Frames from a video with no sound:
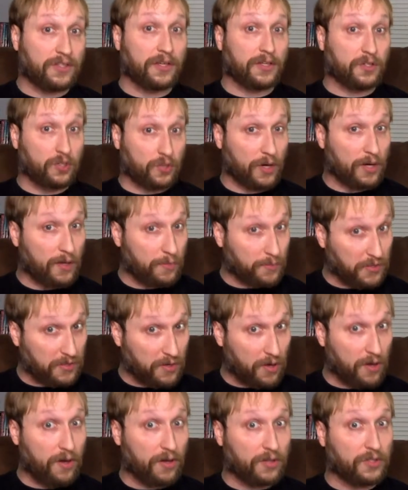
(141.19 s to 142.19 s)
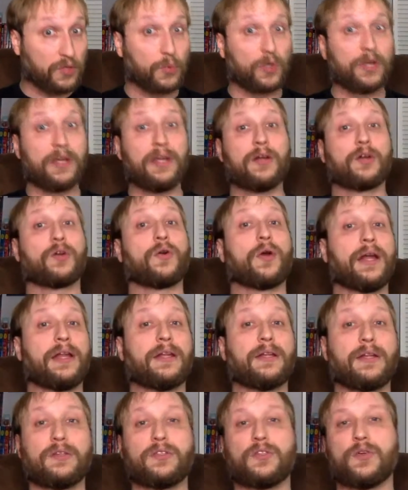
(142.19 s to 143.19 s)
like straight up songs, were
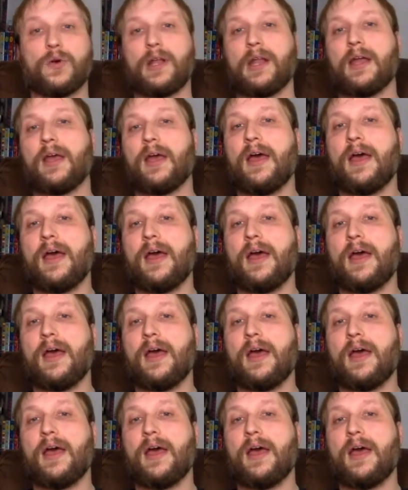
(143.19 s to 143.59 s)
integrated into it.